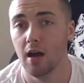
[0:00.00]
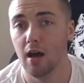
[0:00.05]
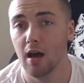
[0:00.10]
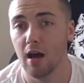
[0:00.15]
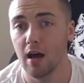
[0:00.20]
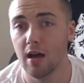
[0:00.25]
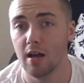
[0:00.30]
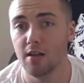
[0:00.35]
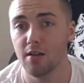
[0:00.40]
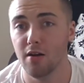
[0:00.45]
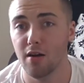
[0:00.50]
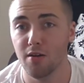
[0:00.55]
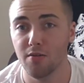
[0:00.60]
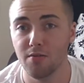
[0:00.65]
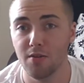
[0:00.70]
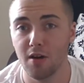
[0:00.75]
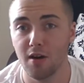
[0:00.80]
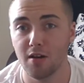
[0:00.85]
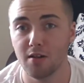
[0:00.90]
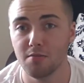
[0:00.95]
and I've
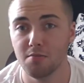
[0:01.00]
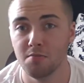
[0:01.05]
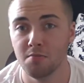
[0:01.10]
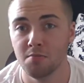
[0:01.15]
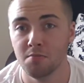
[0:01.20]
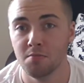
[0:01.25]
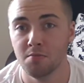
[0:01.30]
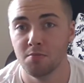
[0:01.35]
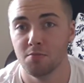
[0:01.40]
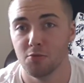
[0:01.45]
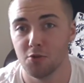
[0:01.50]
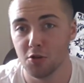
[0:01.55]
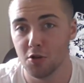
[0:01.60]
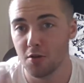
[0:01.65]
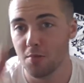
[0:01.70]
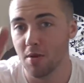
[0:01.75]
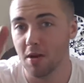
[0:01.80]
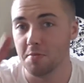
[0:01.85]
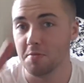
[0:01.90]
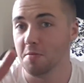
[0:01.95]
done 2
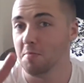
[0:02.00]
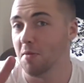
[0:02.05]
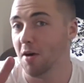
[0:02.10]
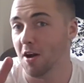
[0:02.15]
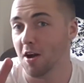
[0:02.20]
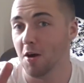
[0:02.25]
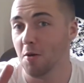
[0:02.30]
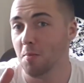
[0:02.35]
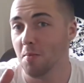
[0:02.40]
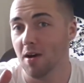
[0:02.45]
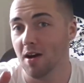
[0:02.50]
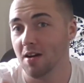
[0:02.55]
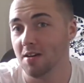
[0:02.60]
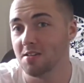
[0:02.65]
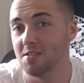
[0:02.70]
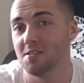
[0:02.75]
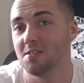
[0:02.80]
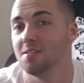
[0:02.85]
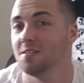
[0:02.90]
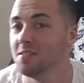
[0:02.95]
baby bug out
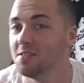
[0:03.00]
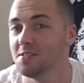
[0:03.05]
bags.